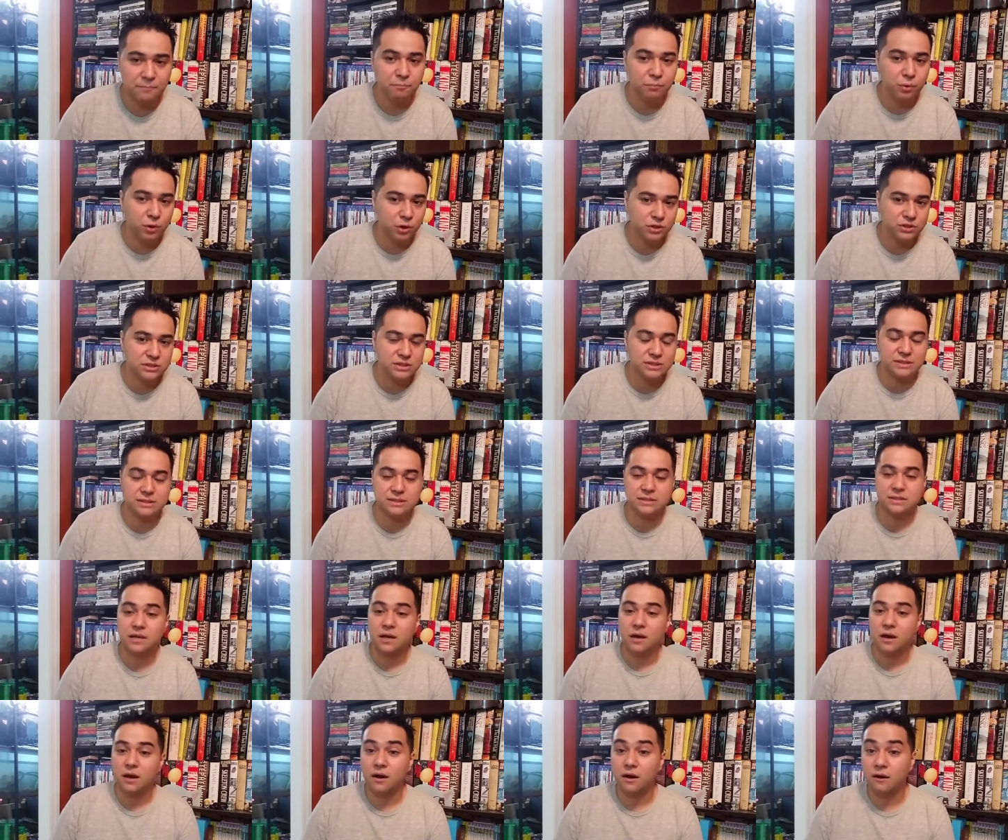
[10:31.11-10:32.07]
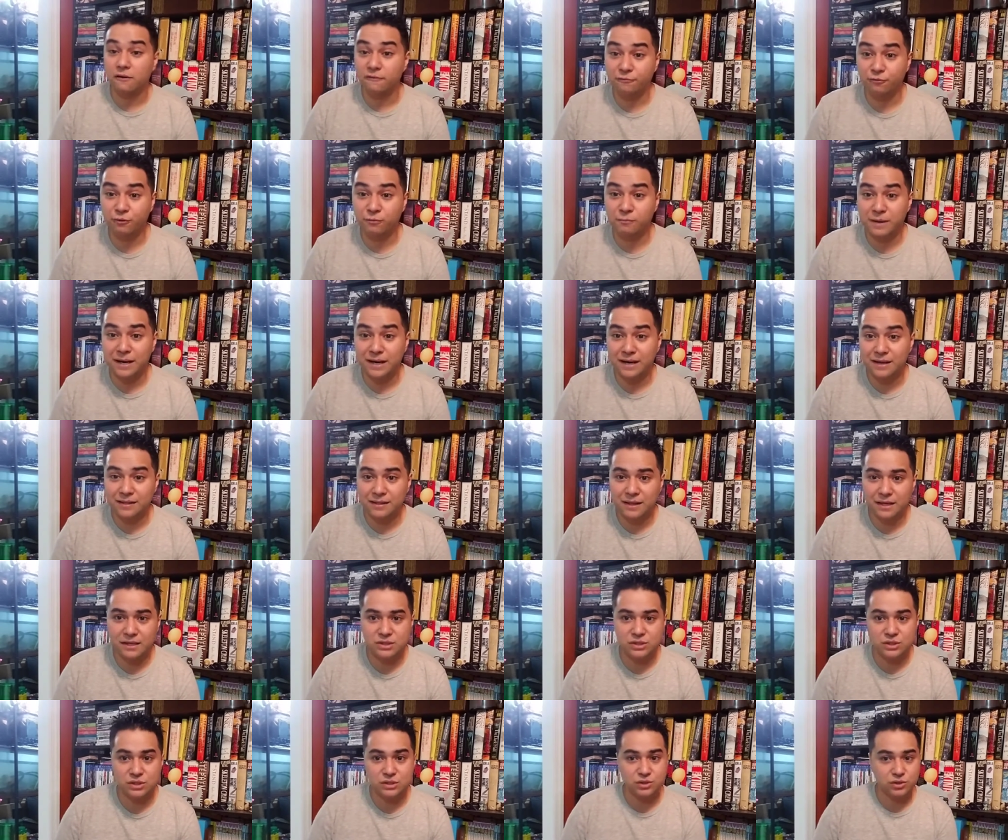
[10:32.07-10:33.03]
purchased uh, for my
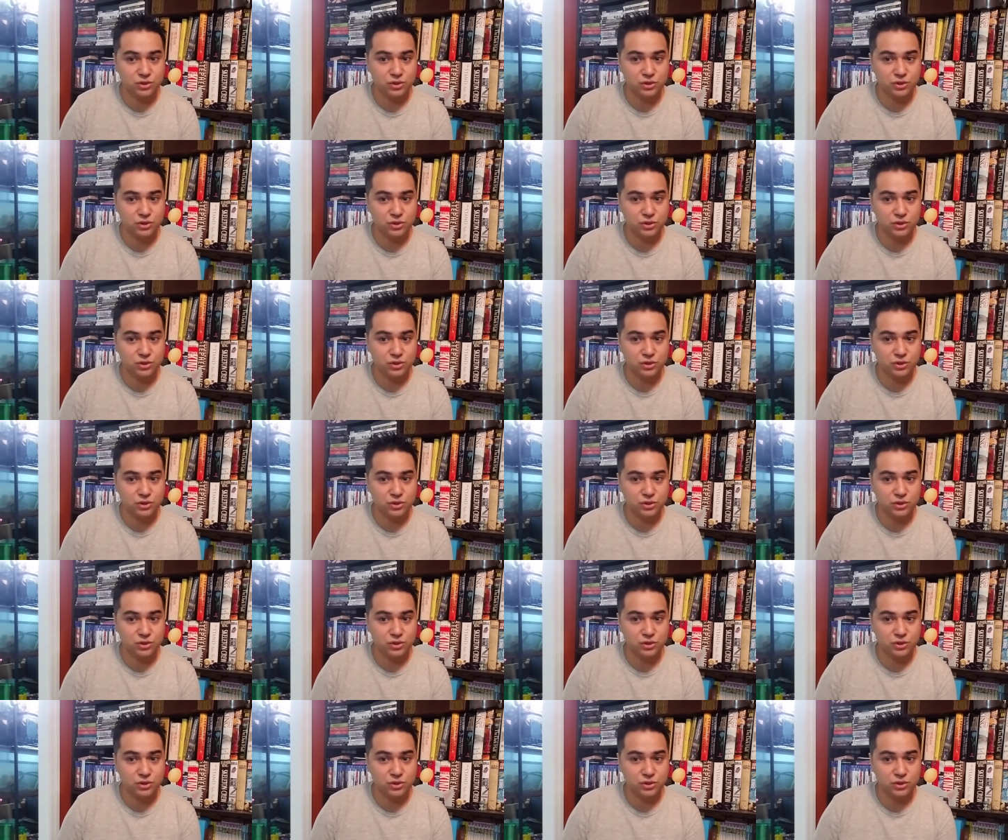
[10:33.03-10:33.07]
collection.